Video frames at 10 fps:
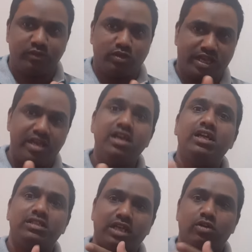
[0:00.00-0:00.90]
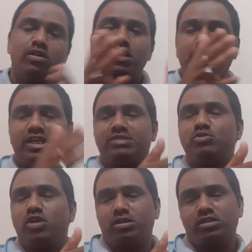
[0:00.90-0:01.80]
Okay, now let us
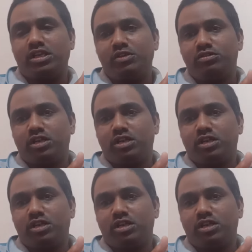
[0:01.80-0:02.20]
move on to the new